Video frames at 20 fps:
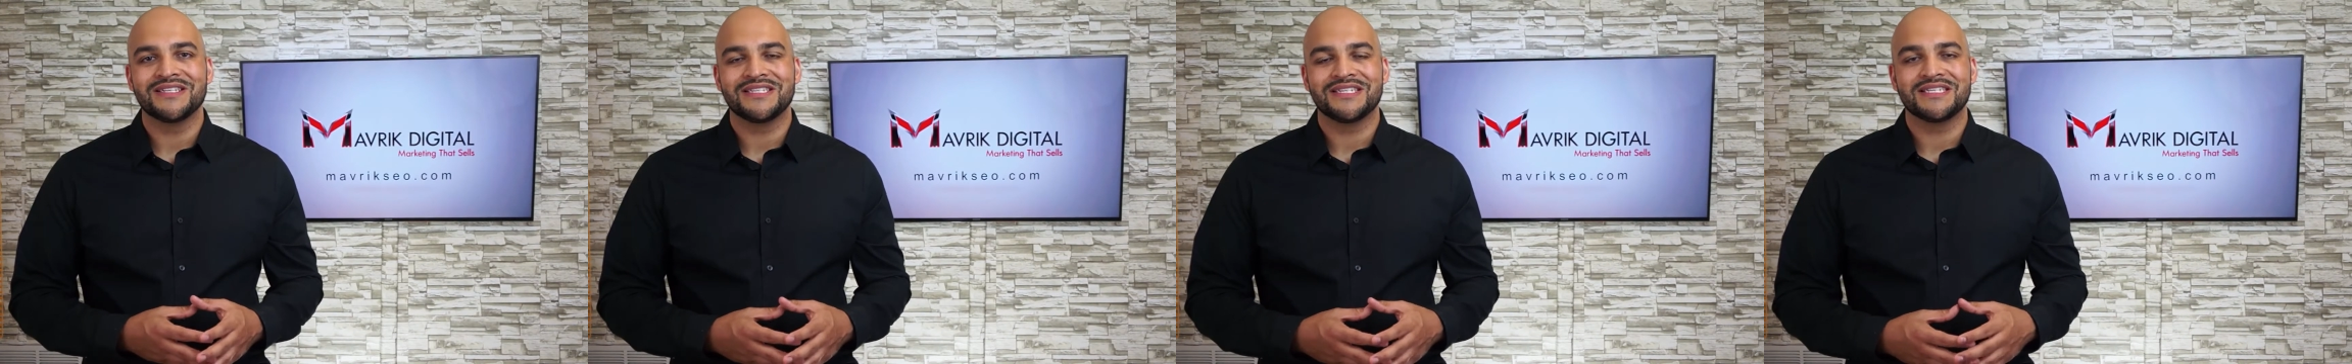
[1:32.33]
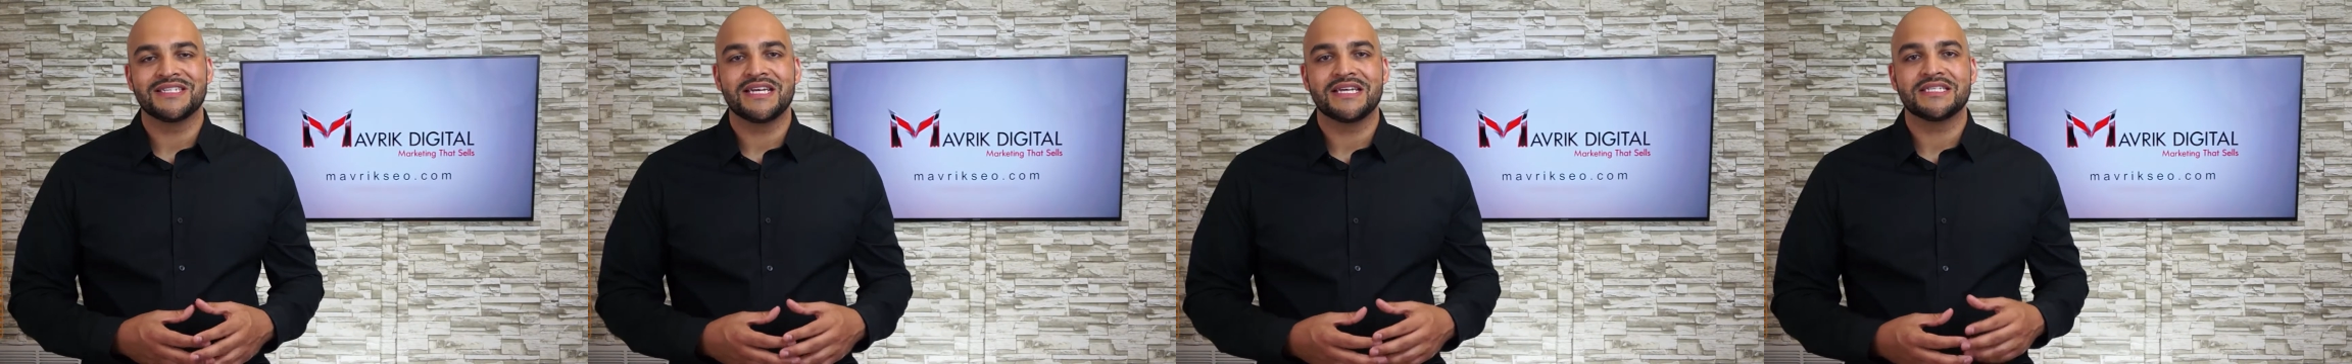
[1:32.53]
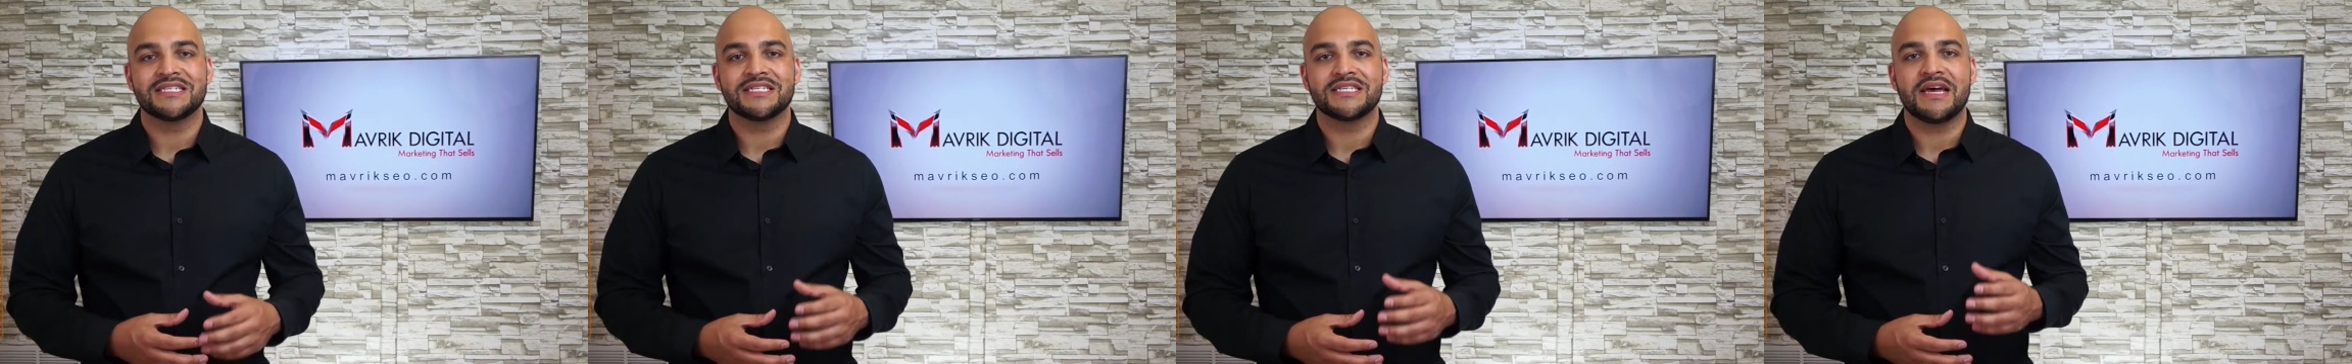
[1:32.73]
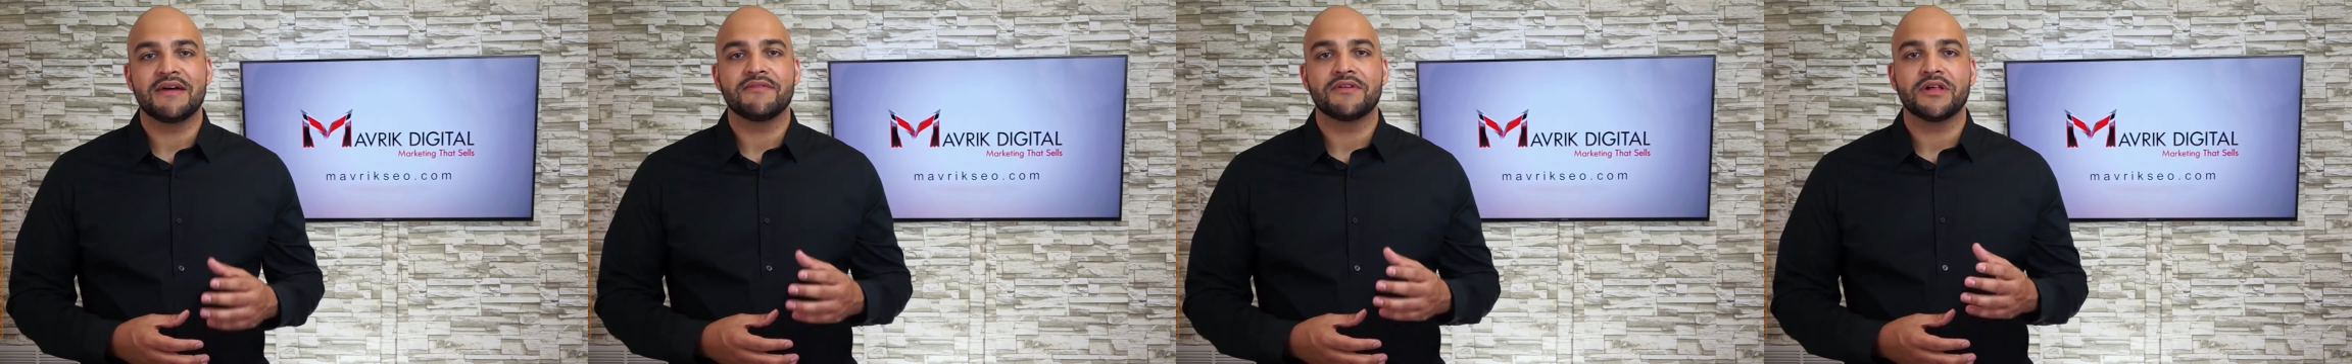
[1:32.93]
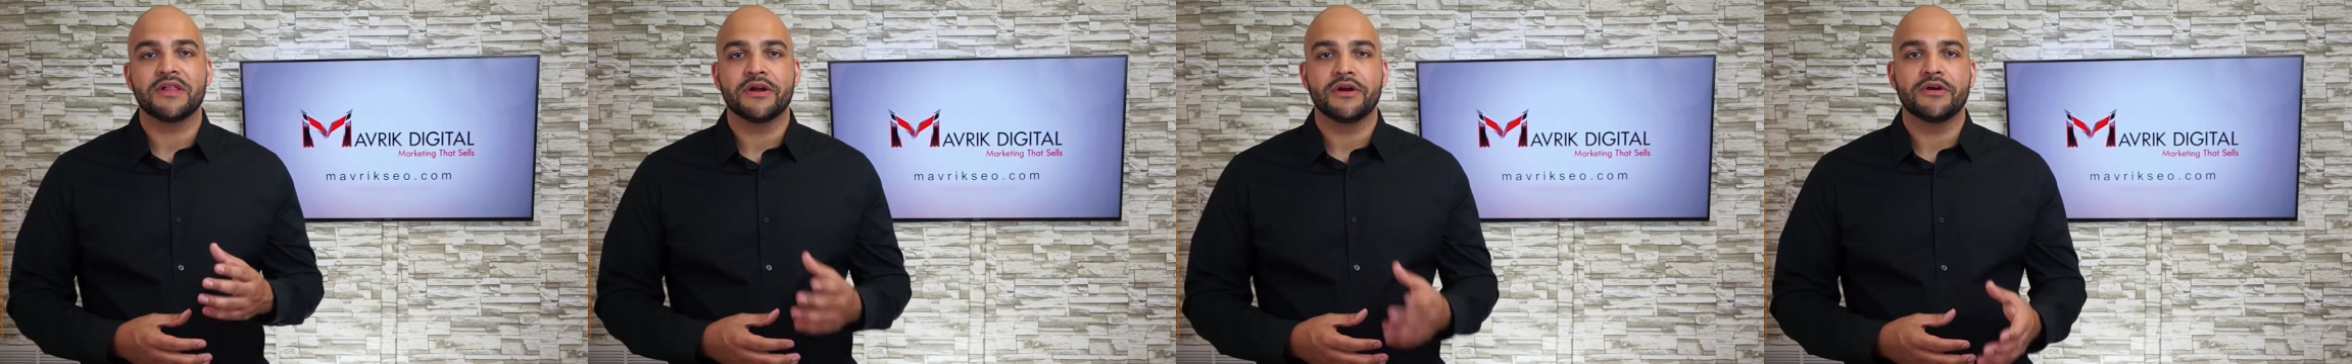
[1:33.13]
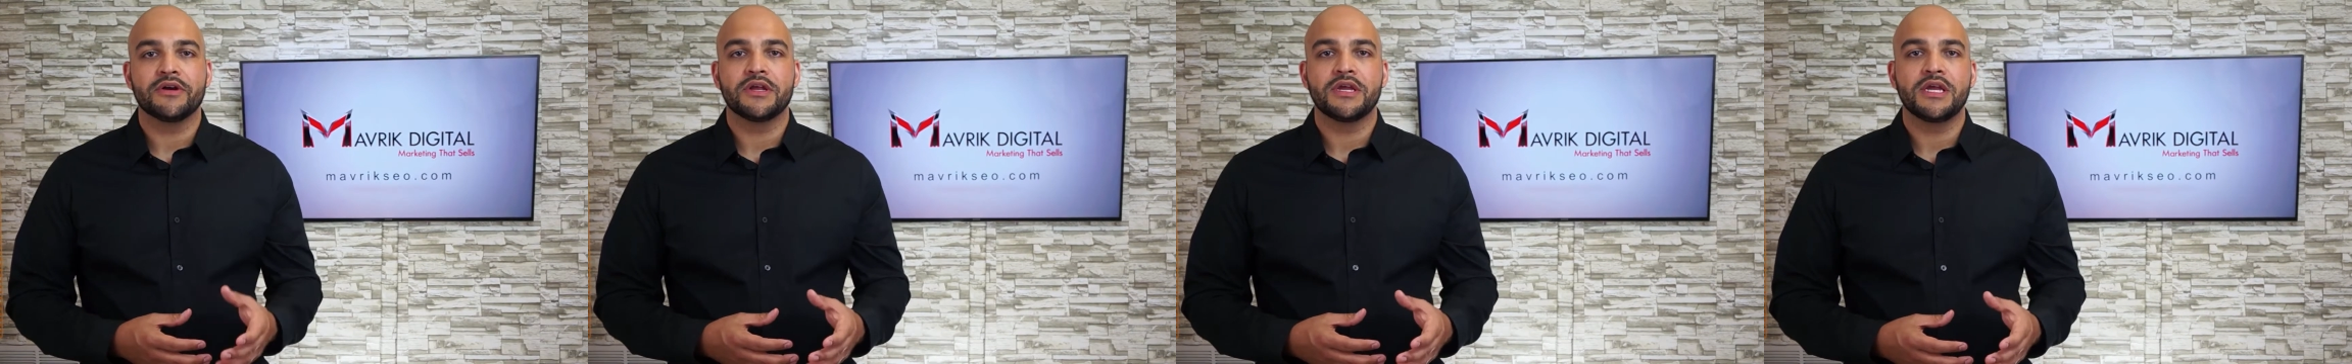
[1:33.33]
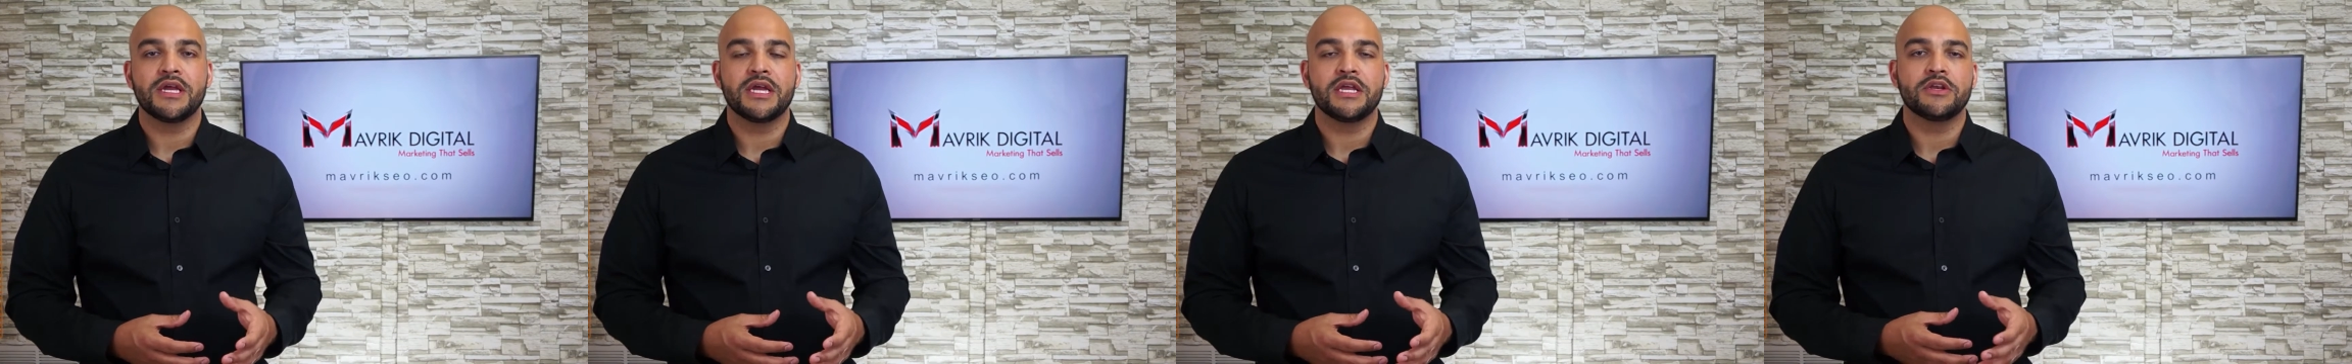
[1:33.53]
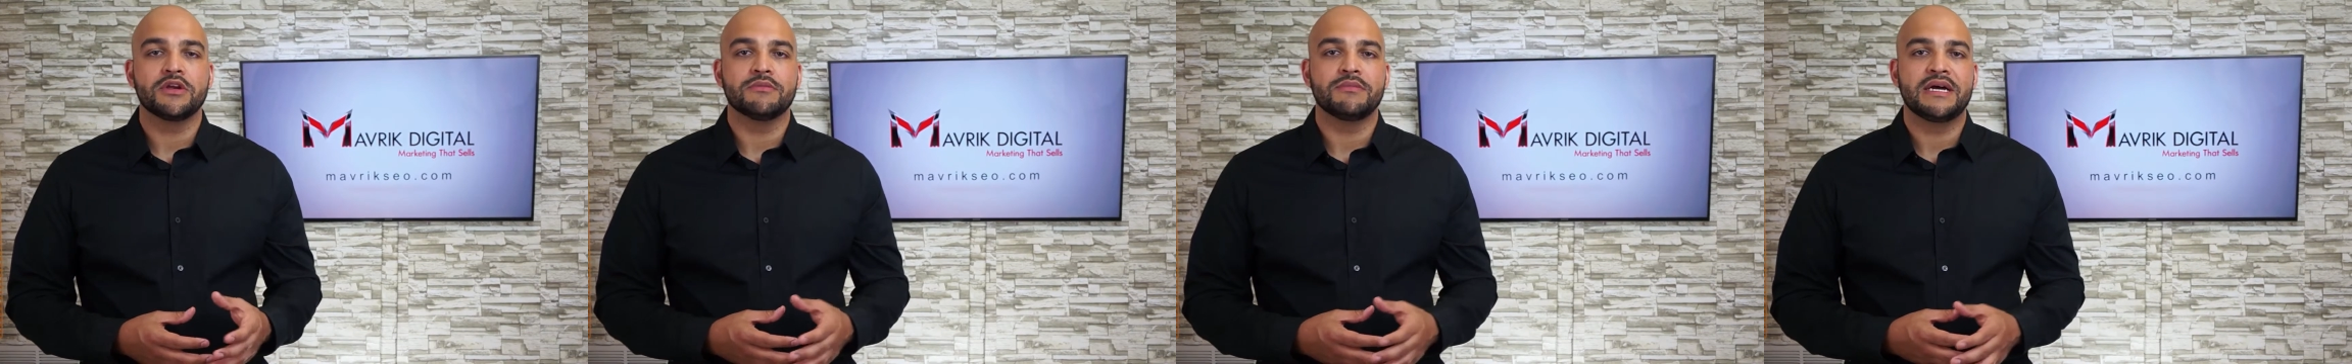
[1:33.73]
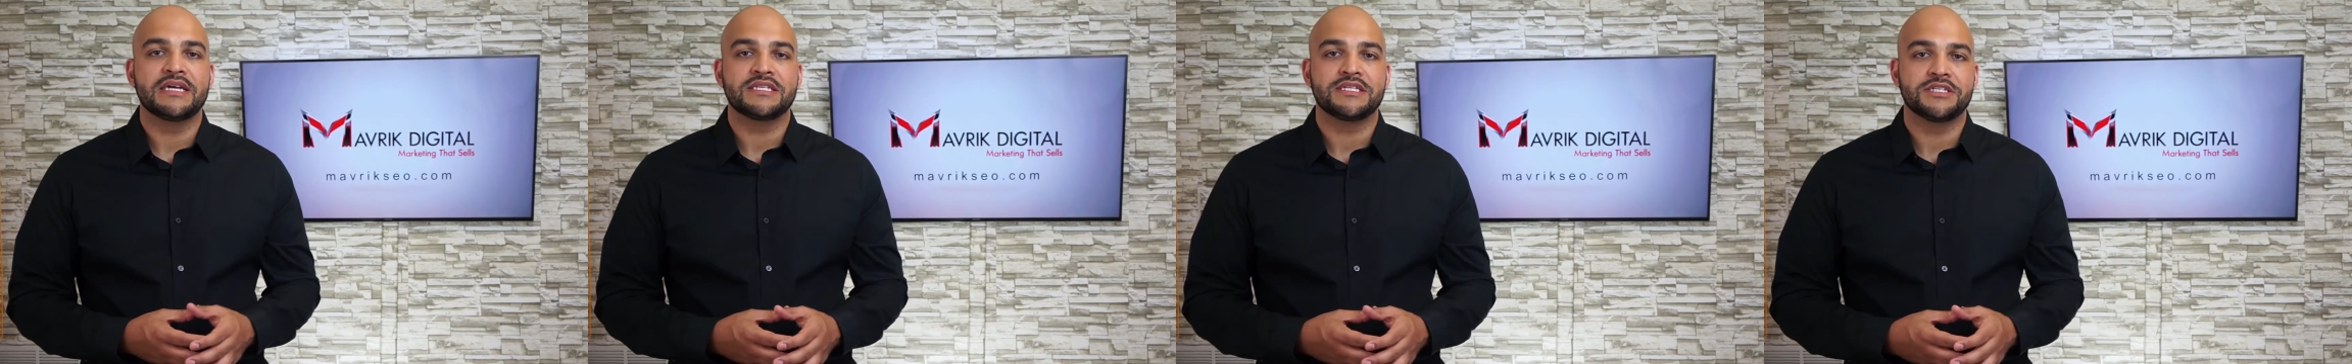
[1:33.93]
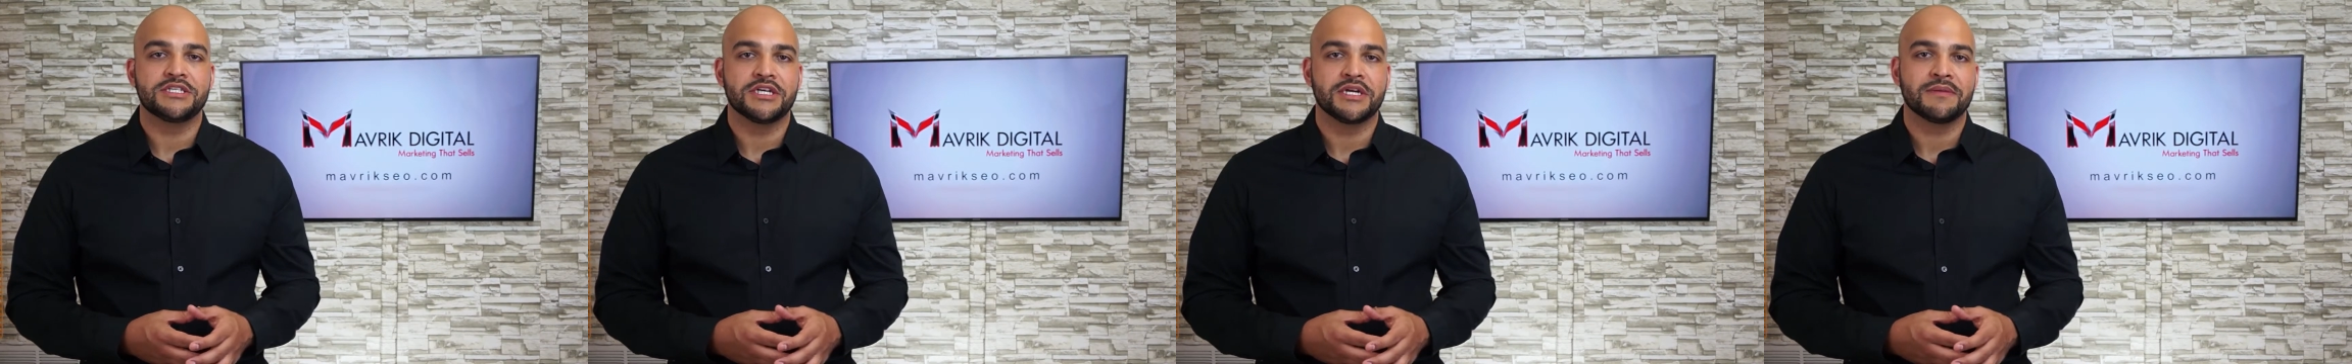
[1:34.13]
success is have clarity in your
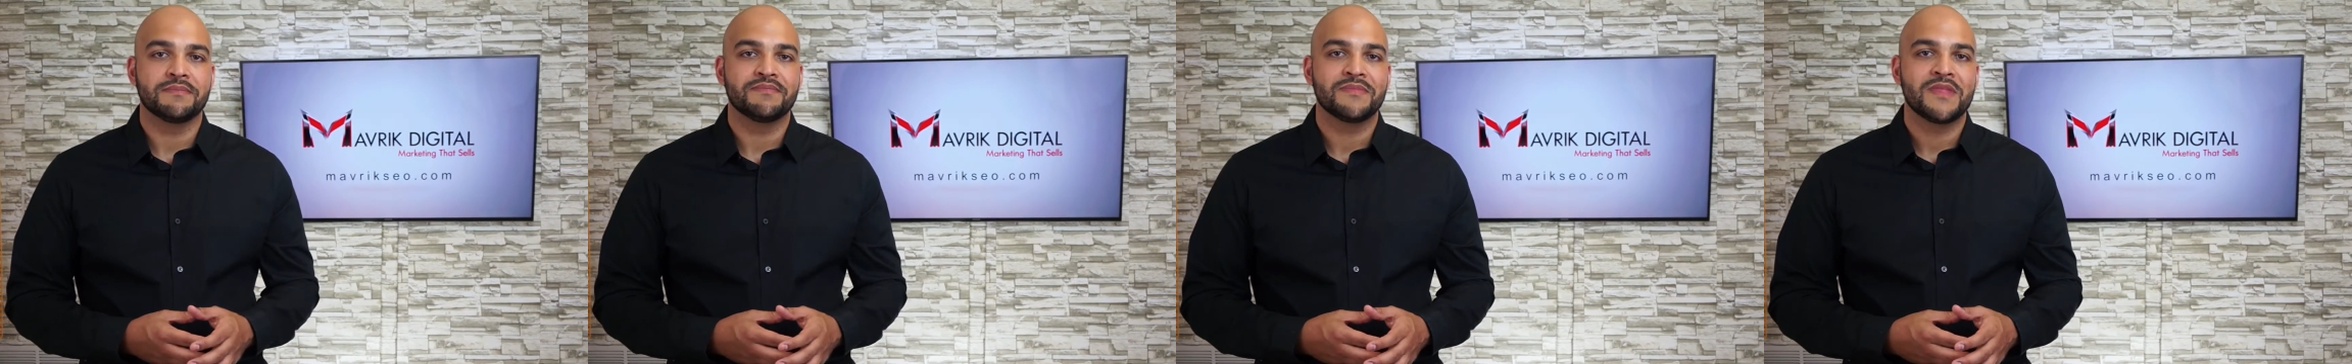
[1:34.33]
messaging.